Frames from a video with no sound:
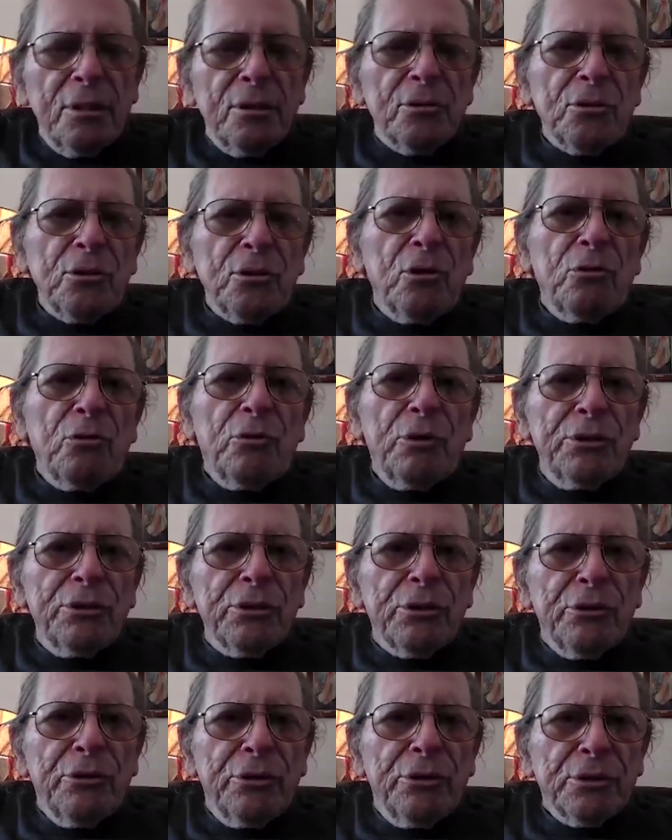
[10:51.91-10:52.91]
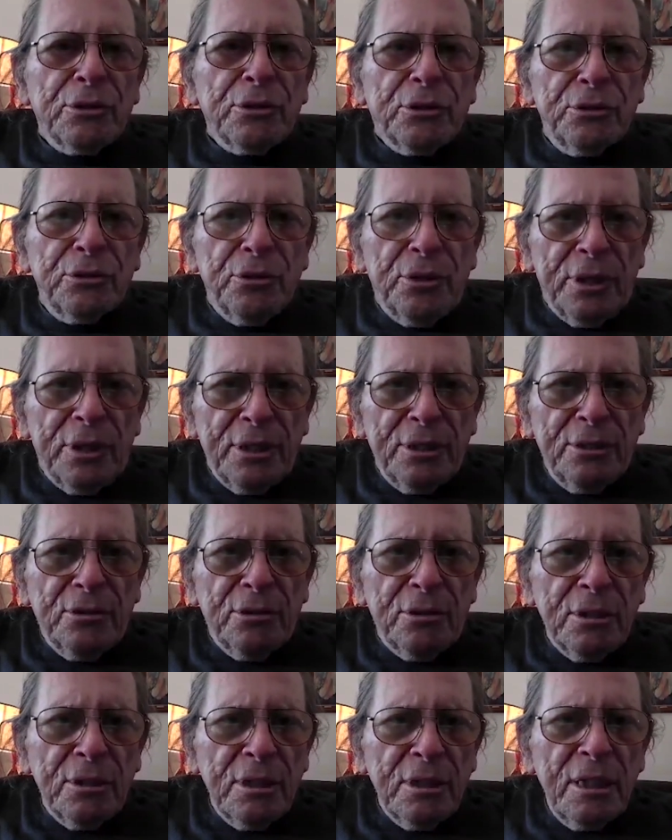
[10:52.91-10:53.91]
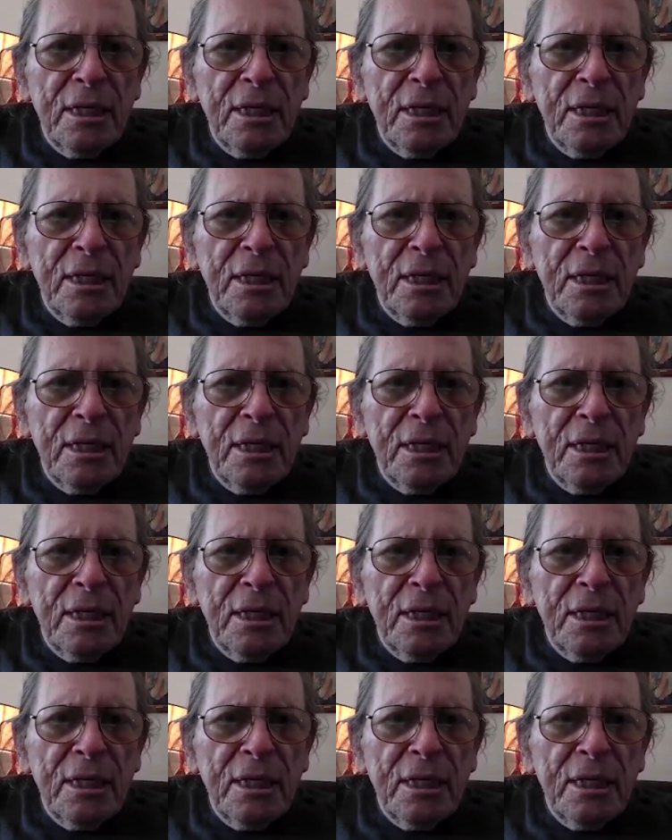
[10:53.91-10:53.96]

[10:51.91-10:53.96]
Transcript: So we are going to do this.